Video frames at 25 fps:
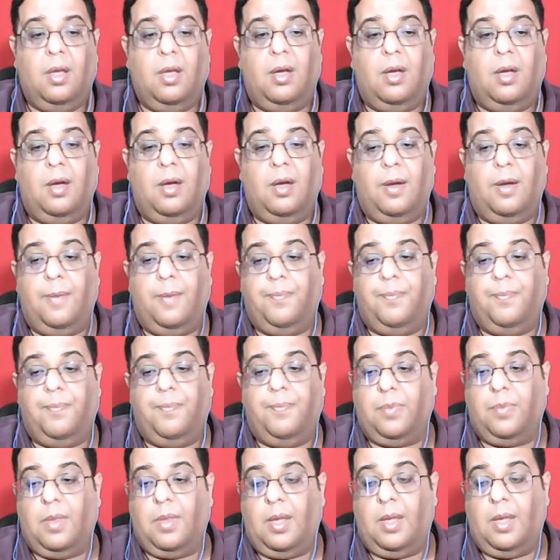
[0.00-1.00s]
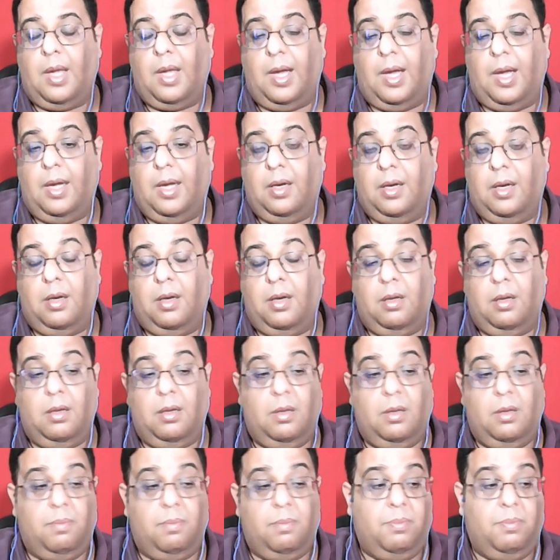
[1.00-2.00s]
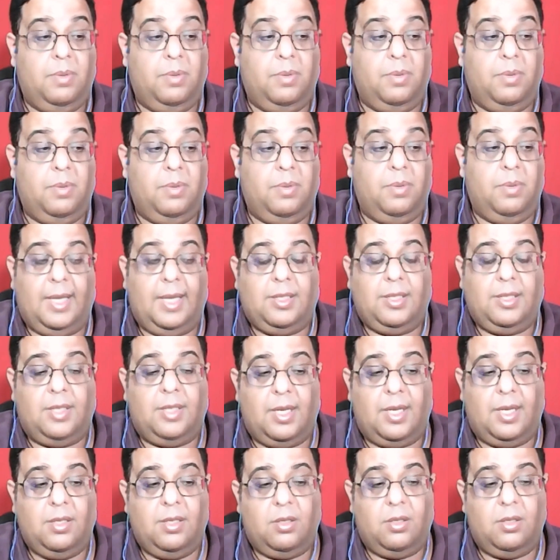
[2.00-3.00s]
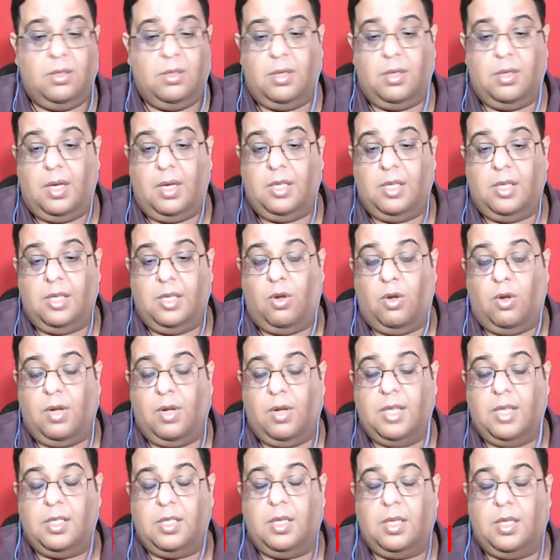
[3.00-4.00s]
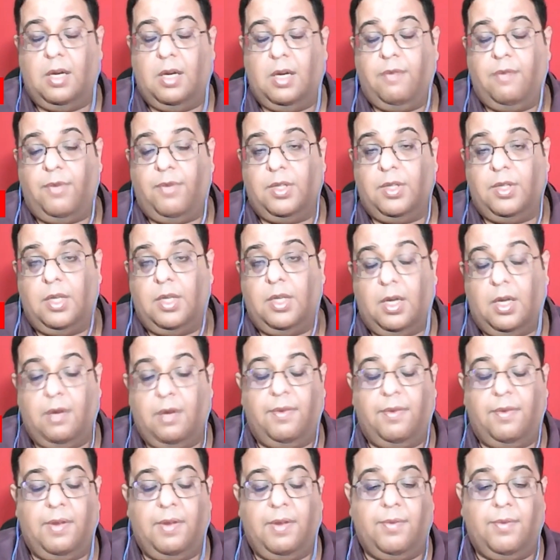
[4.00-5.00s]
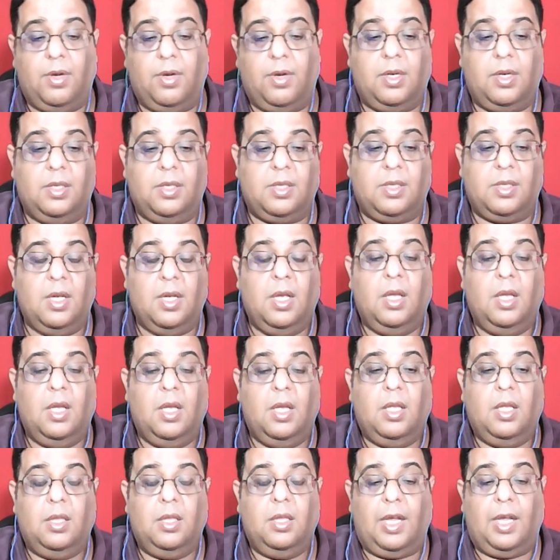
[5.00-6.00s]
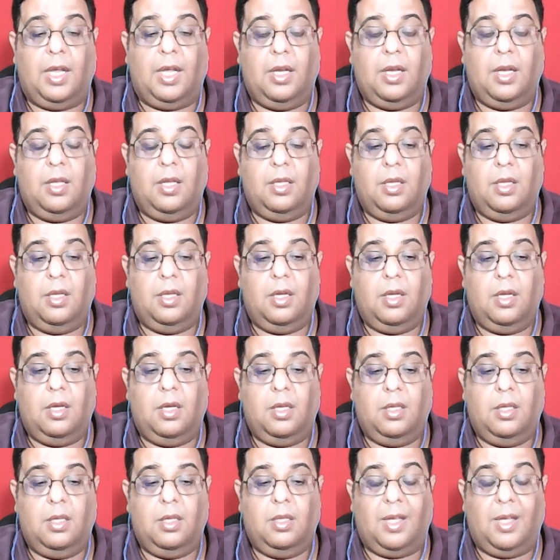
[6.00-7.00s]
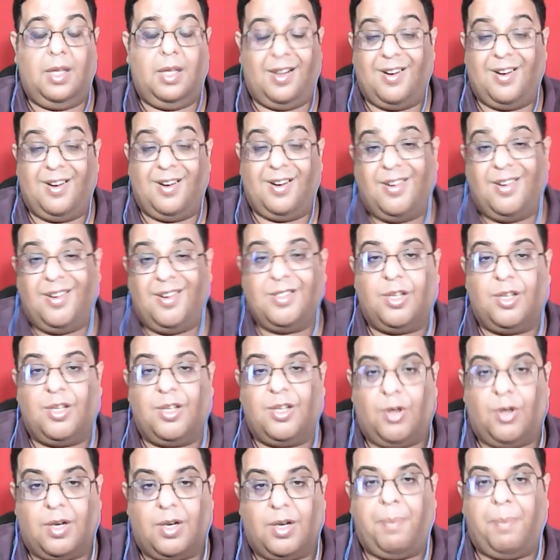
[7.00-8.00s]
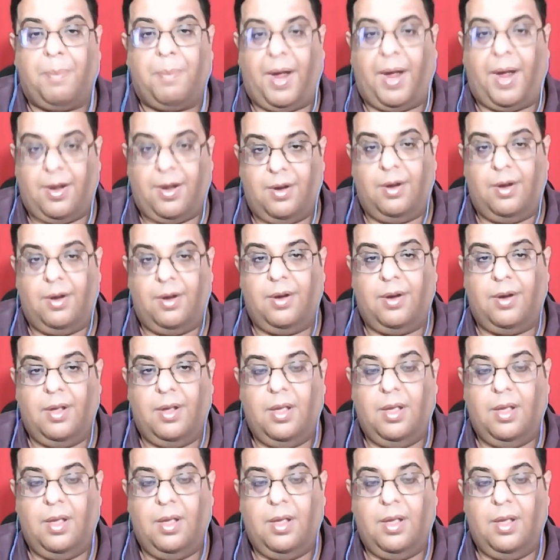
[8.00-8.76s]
Um, And uh, in that sense, as long as the for the delivery workers, they uh, their returns are not impacted,